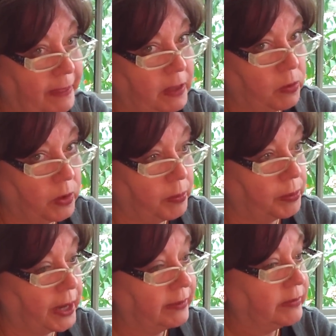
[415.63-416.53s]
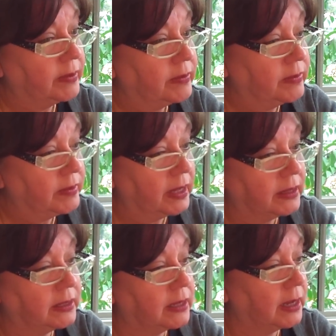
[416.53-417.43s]
He wore braces
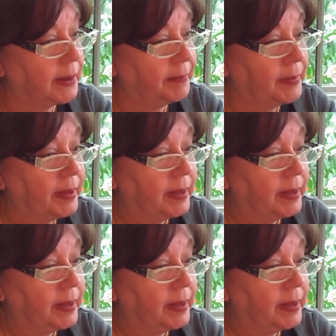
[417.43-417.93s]
at the time,